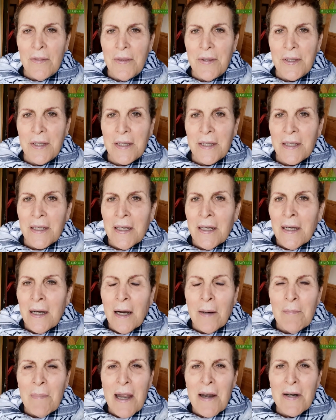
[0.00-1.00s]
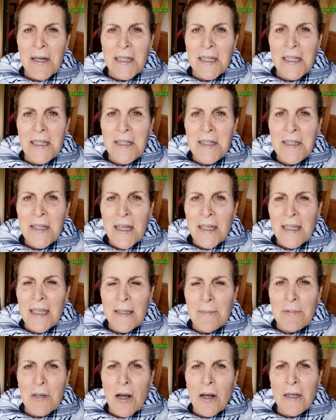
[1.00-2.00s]
The Americans
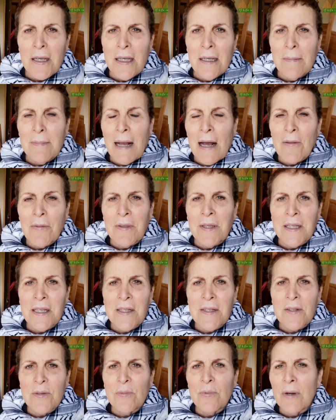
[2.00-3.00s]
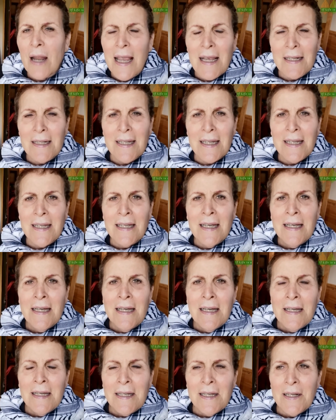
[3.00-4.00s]
keep talking about the Israeli,
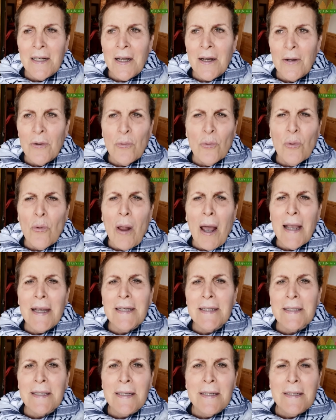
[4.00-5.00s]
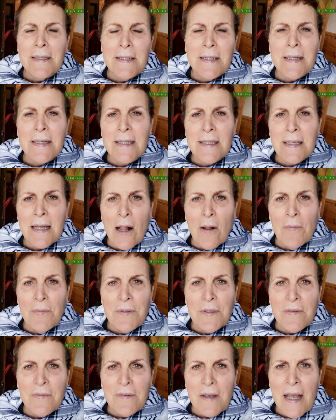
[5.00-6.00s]
you know, right to
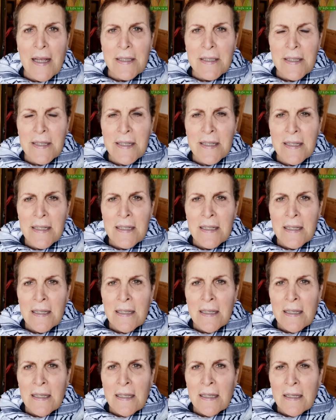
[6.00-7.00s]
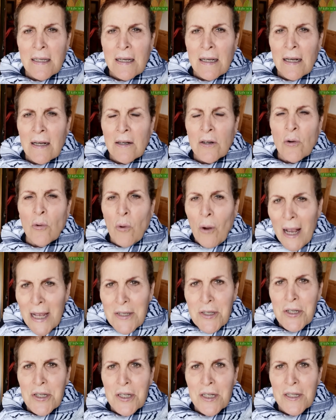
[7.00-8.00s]
self-defense.
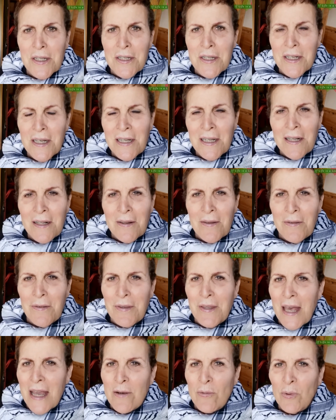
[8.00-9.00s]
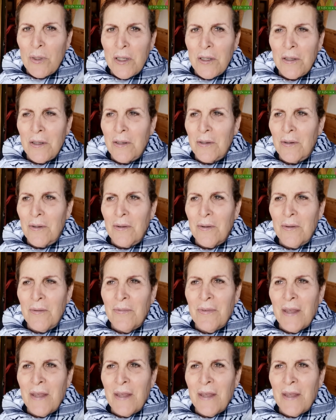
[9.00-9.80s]
Questioned, they will